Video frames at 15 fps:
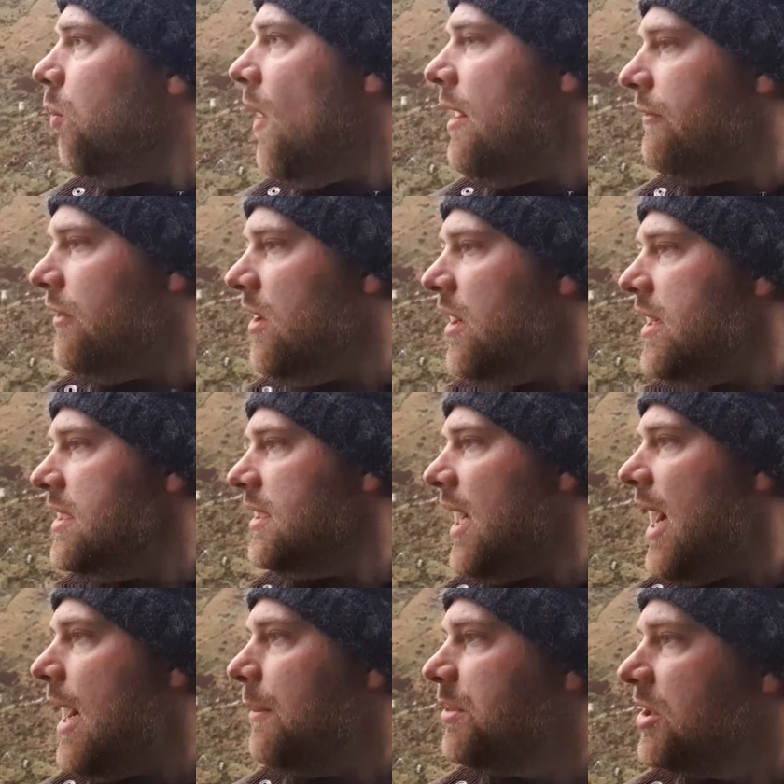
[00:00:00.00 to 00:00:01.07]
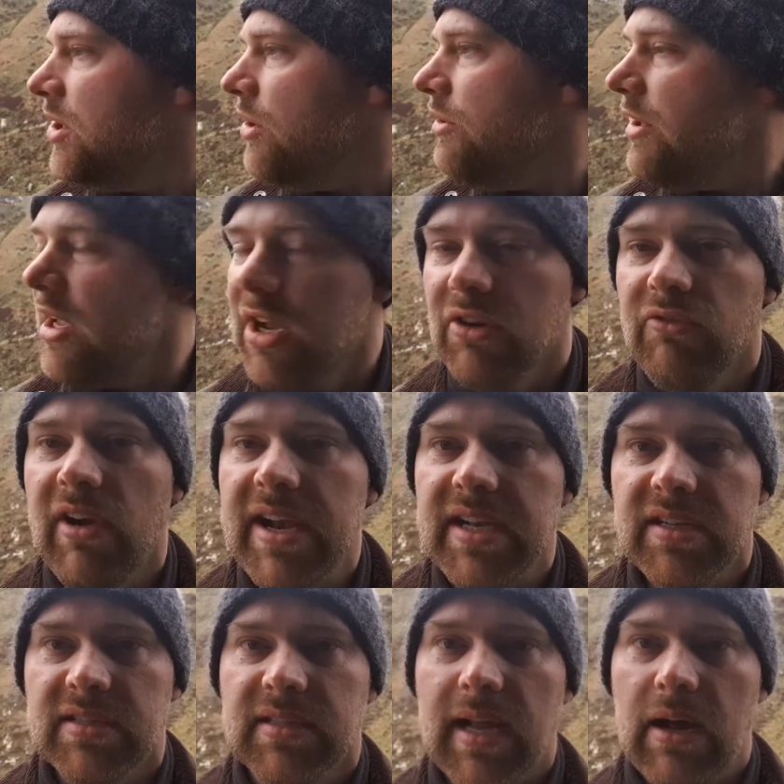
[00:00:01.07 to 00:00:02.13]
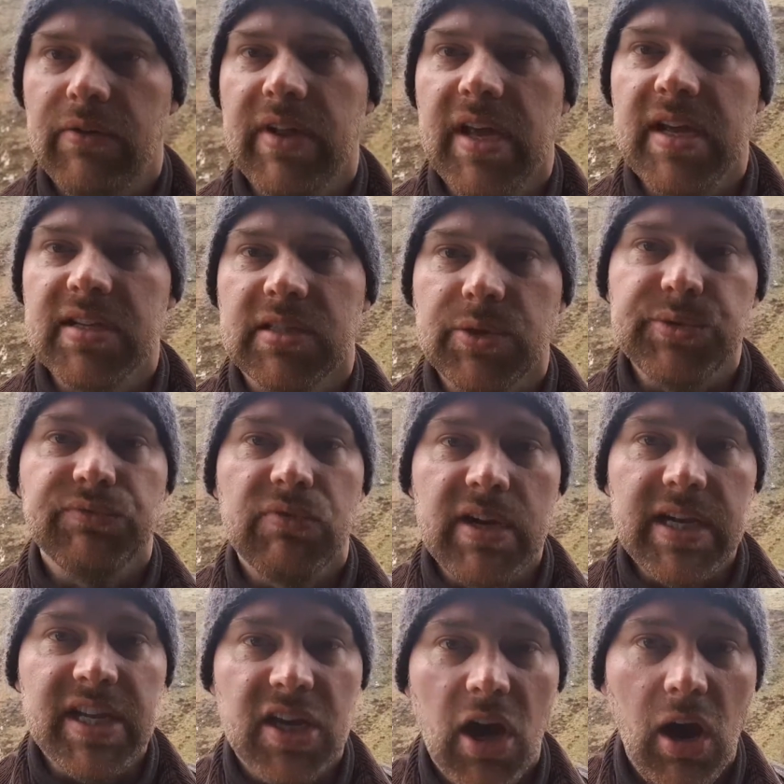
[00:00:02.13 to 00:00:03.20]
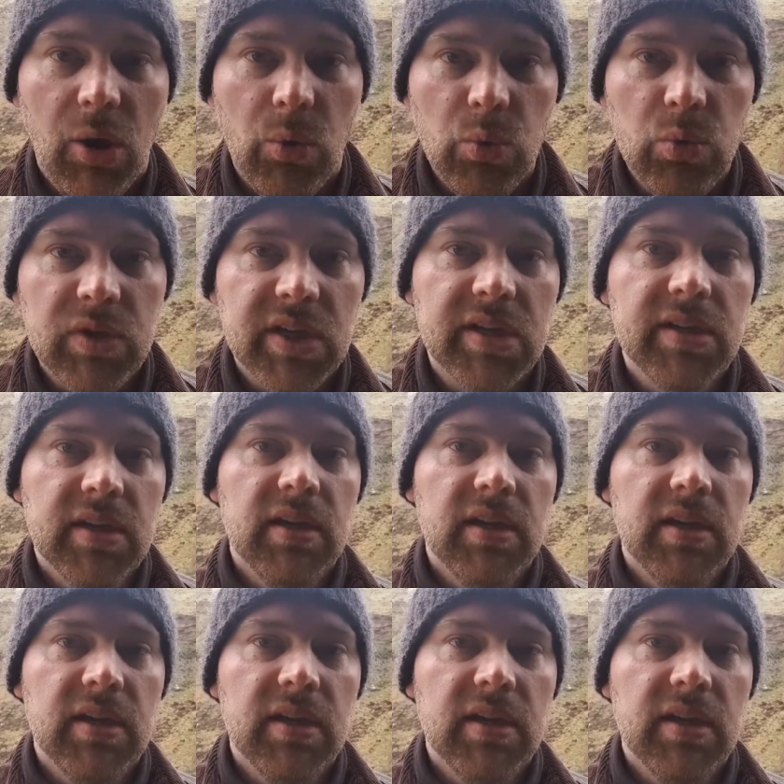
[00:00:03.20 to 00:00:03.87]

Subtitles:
weather is absolutely horrendous down here, so it's really cold.